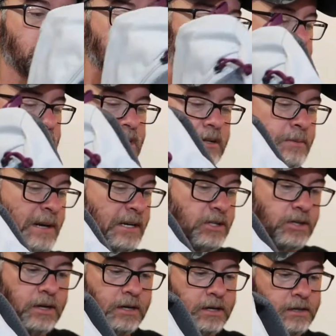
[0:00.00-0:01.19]
it in the seat of my
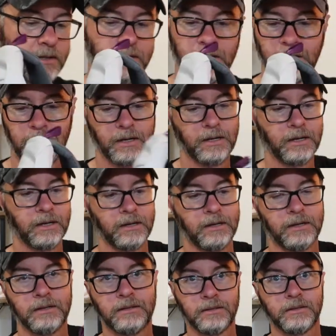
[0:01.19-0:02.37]
truck.
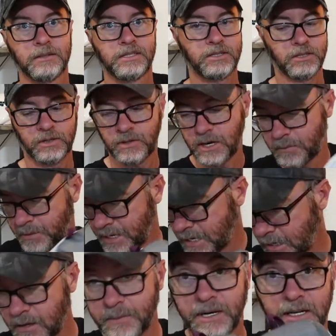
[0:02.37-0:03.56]
It's just a great
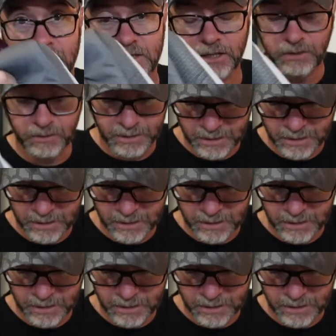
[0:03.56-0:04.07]
pack. I'm going to continue to